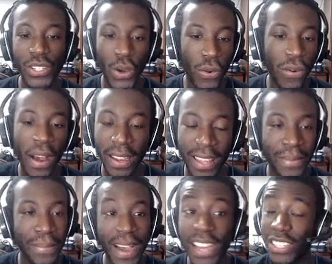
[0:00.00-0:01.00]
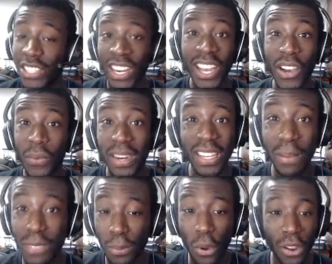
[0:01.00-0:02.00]
so fucking much when it
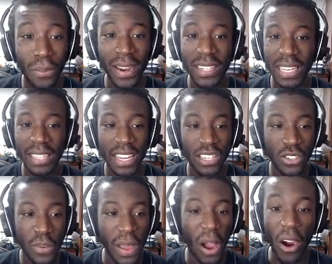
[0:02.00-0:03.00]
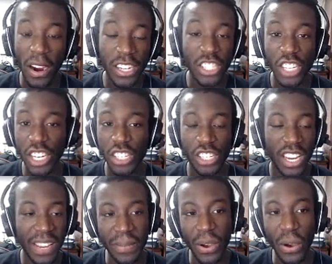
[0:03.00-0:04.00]
comes to Pokemon. It's like that stupid RNG
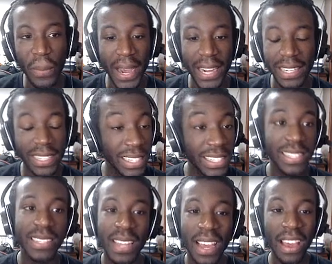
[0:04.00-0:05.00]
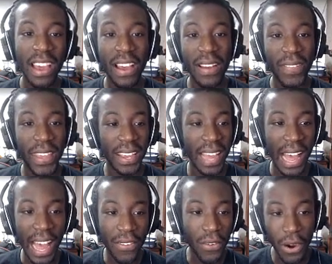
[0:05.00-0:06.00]
shit. Oh my goodness. Like,
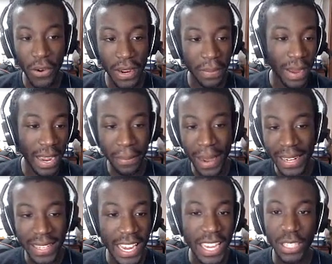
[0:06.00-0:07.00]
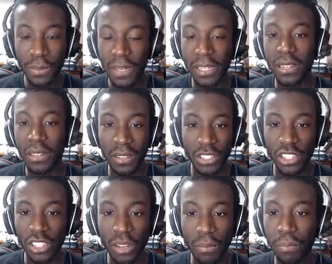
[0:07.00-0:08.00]
I've already, my day has been
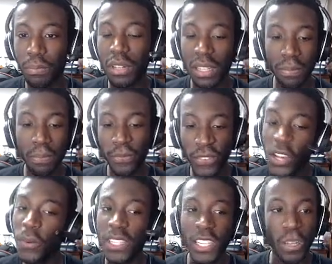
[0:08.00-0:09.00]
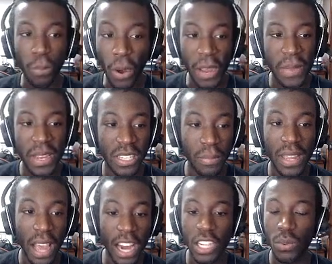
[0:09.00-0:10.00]
just filled with disappointment, to
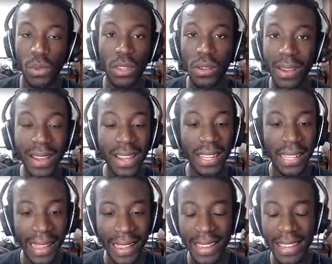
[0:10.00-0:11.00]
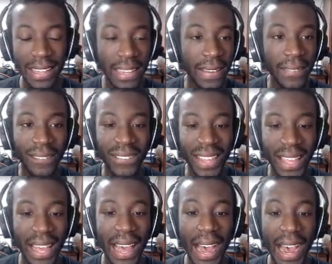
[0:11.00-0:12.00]
be honest with you. Like,
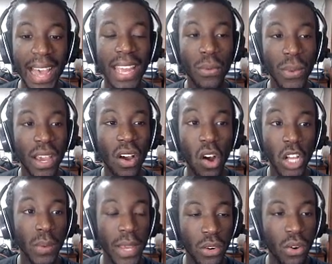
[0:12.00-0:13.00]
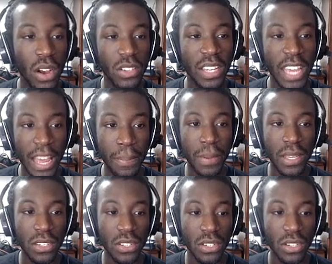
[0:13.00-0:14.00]
I went all the way across
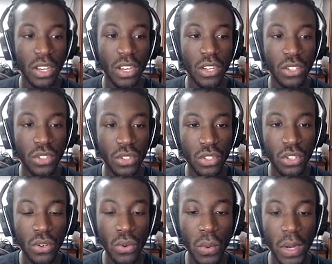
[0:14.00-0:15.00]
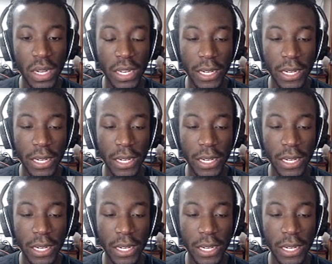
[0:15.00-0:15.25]
campus to